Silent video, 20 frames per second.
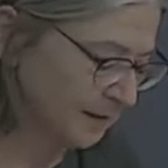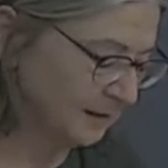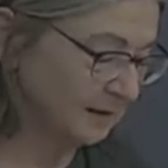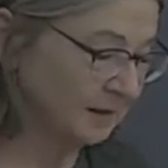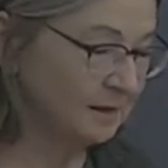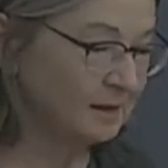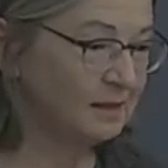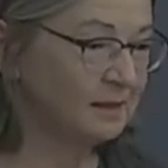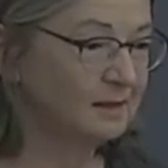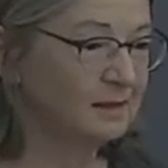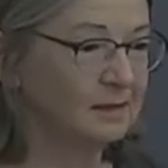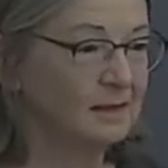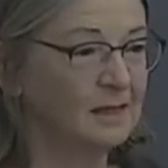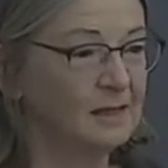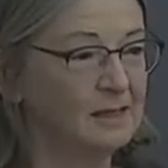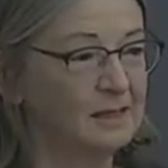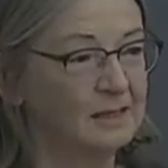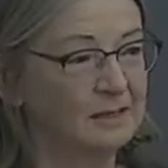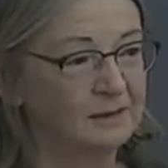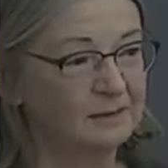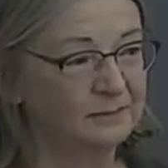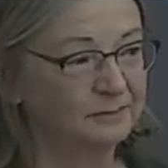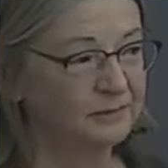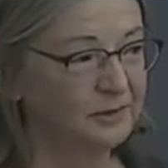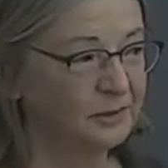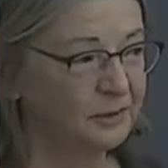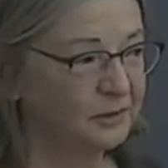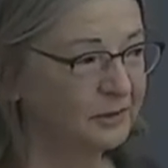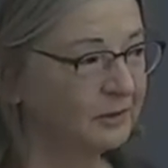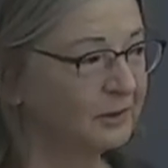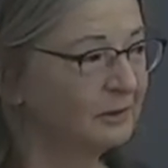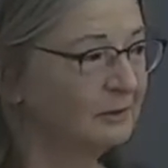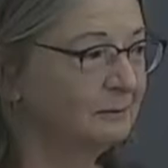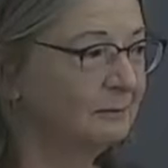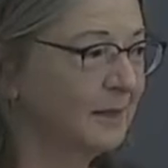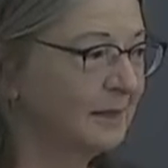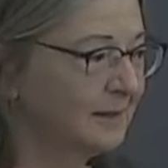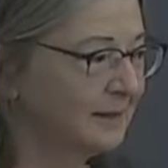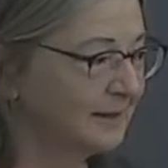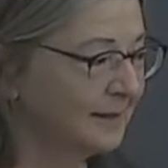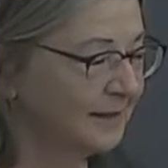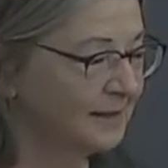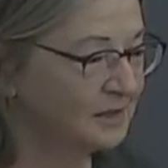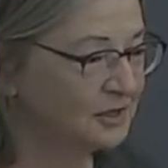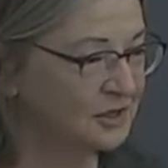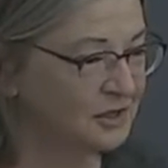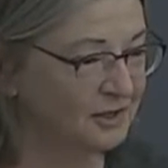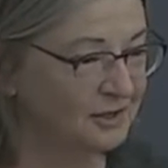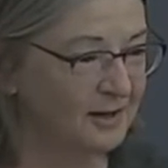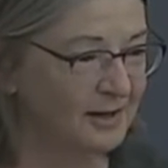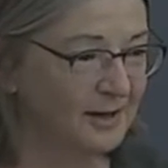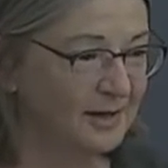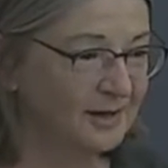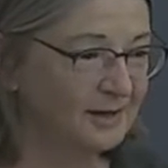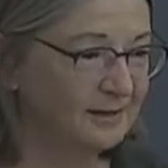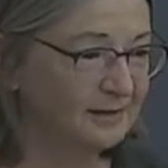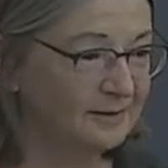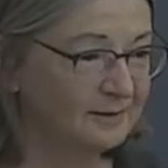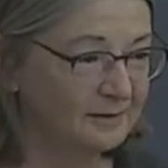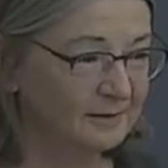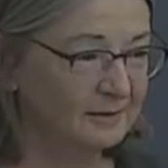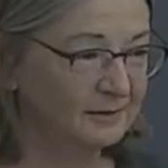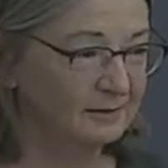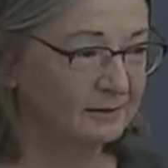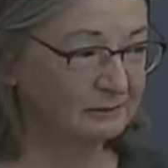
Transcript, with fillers: is a little uh, lyrical meditation on